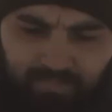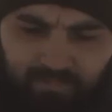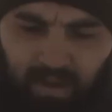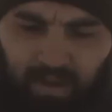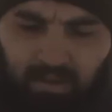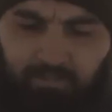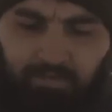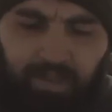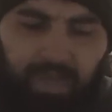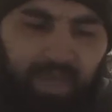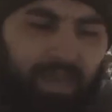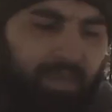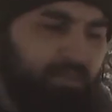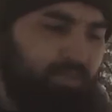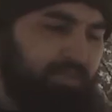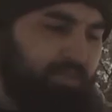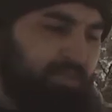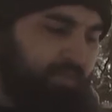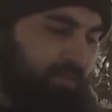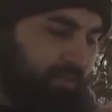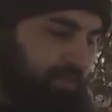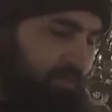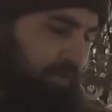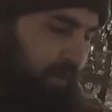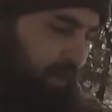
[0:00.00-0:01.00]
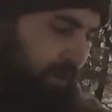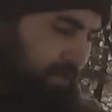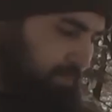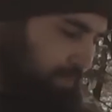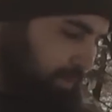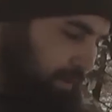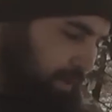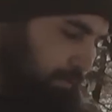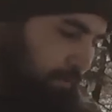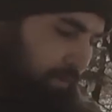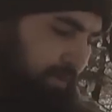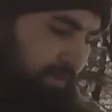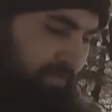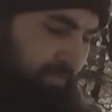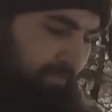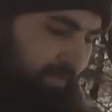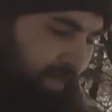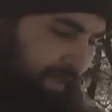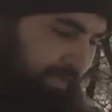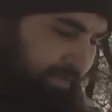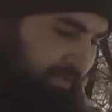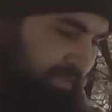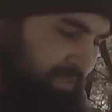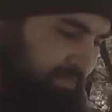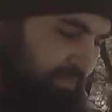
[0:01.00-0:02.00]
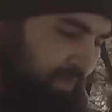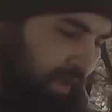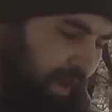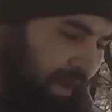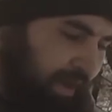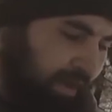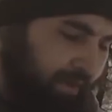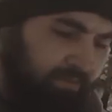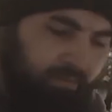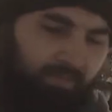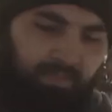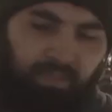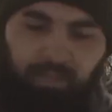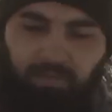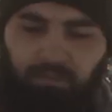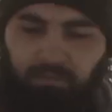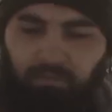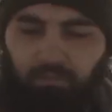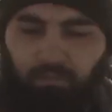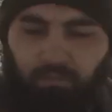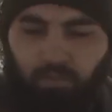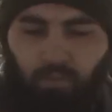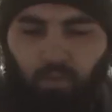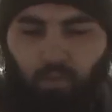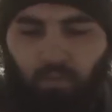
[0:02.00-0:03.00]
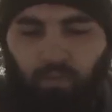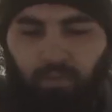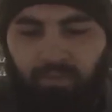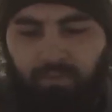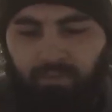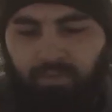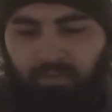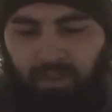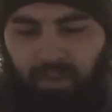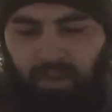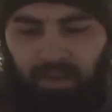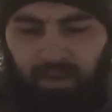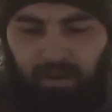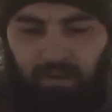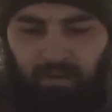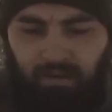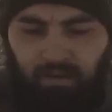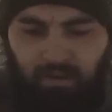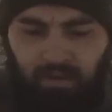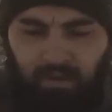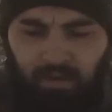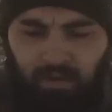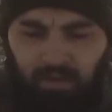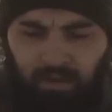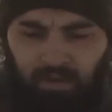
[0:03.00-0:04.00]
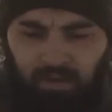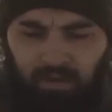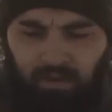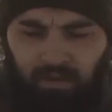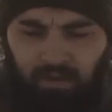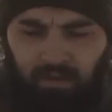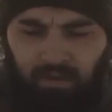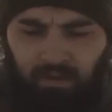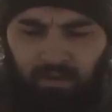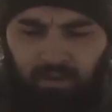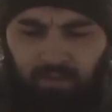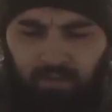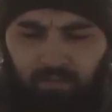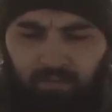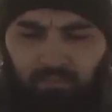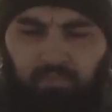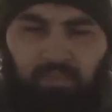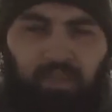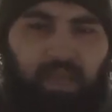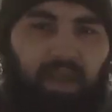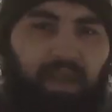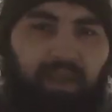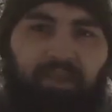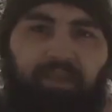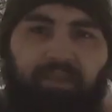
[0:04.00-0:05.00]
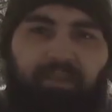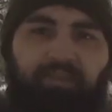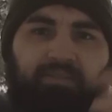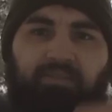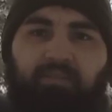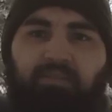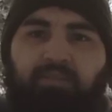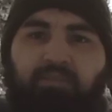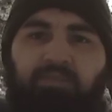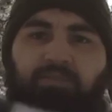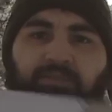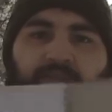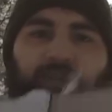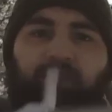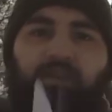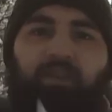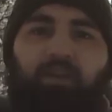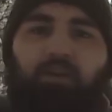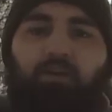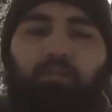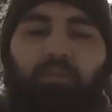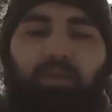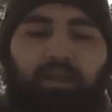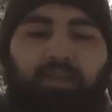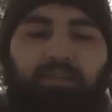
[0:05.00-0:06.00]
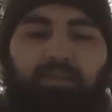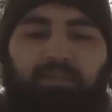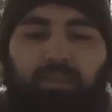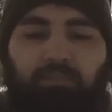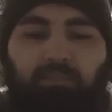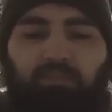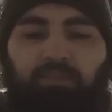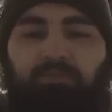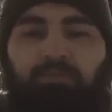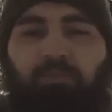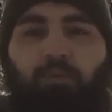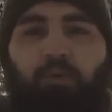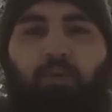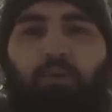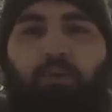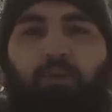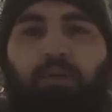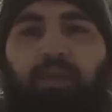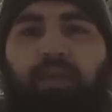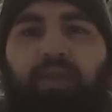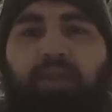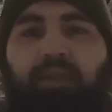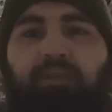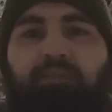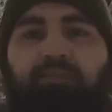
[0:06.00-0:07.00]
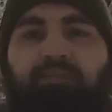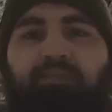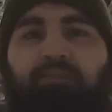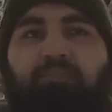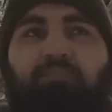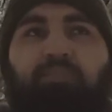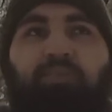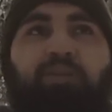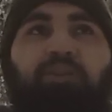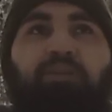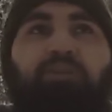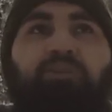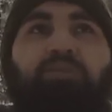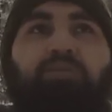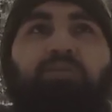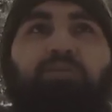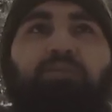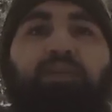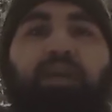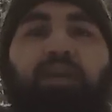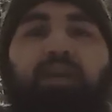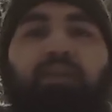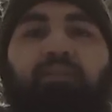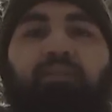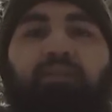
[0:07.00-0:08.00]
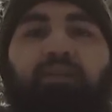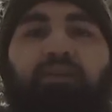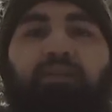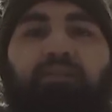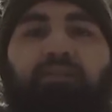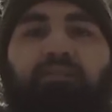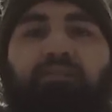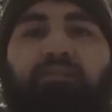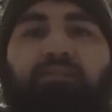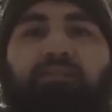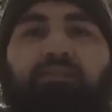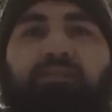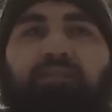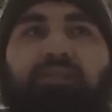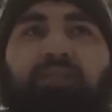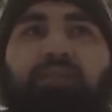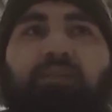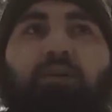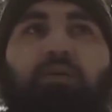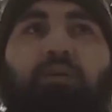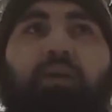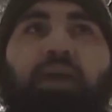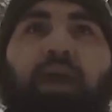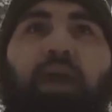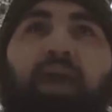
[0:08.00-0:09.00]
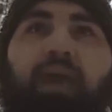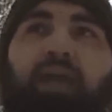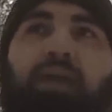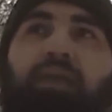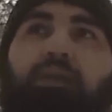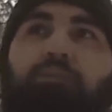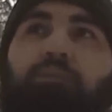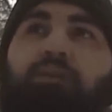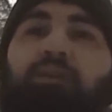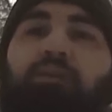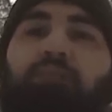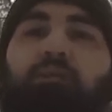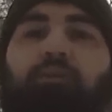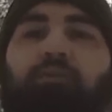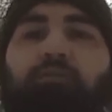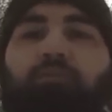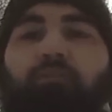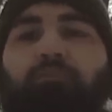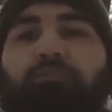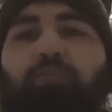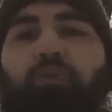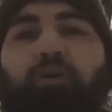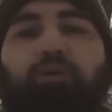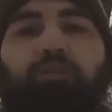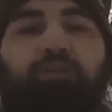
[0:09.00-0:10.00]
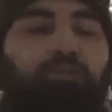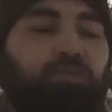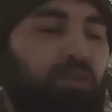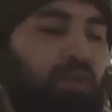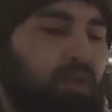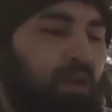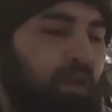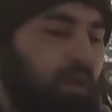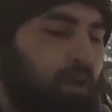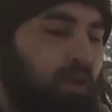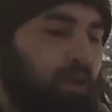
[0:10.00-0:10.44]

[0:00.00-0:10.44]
modifications I already talked about. I want to flatten the spine, get rid of that little horn thing. Plan is in this video, like I said before, is simply to take this, see, okay, hey, can we come out in the bush,